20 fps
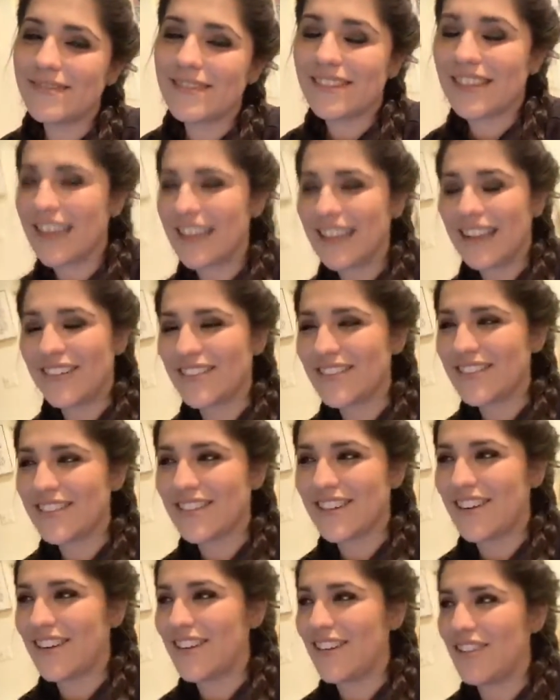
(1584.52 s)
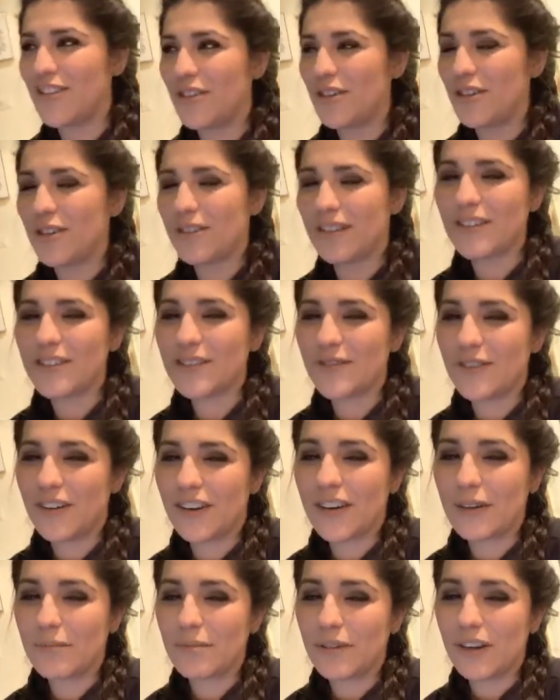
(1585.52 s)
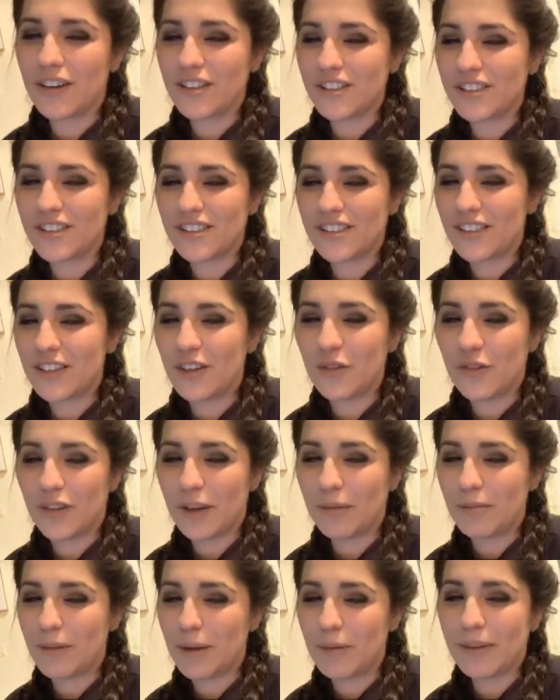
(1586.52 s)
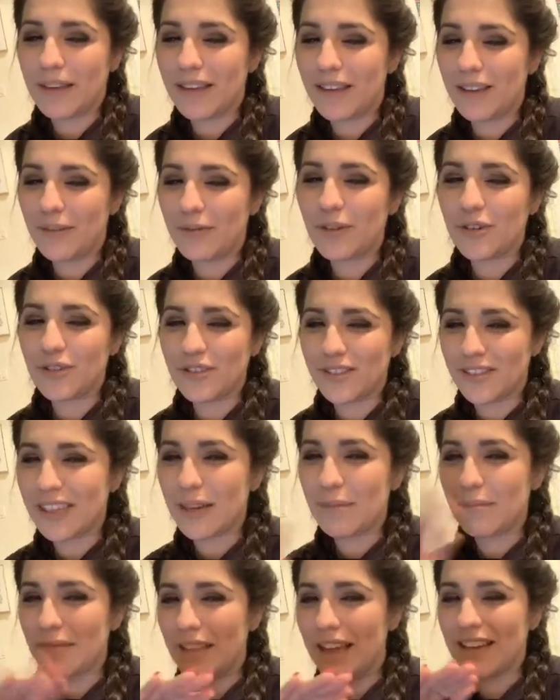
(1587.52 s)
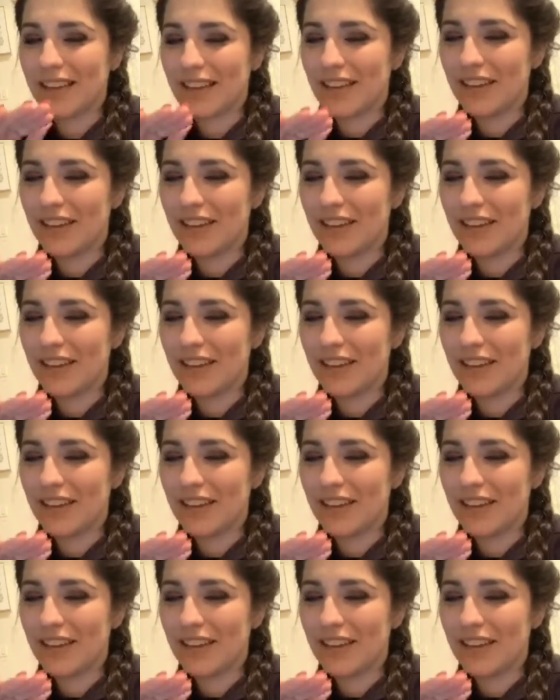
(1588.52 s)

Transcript: Okay, that was a that was very obnoxious and annoying. Maybe we'll skip that